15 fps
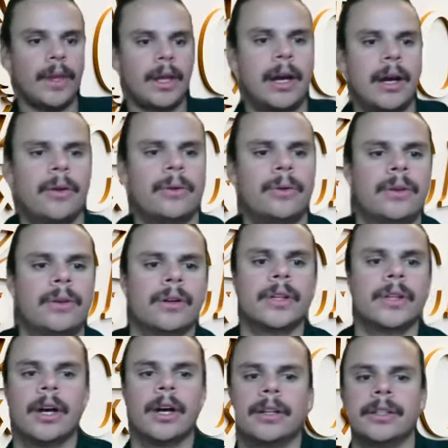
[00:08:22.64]
How
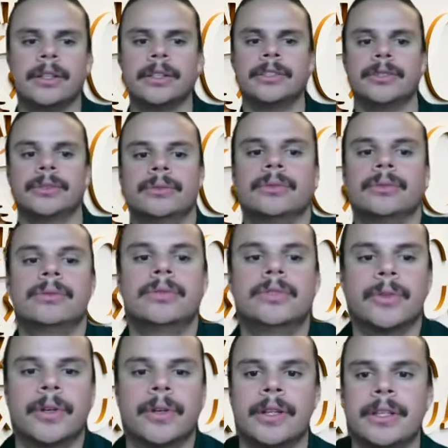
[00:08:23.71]
early on did you
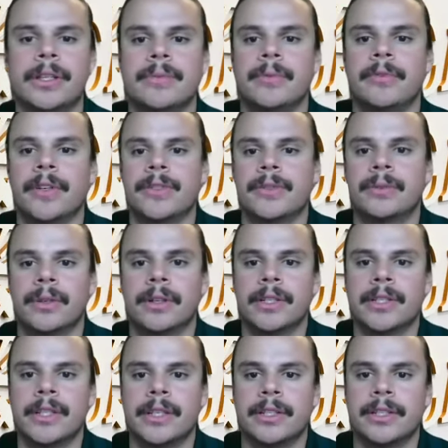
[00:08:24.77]
join these professional
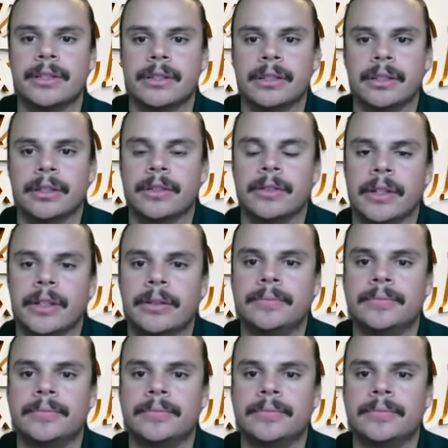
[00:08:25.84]
organizations in your career?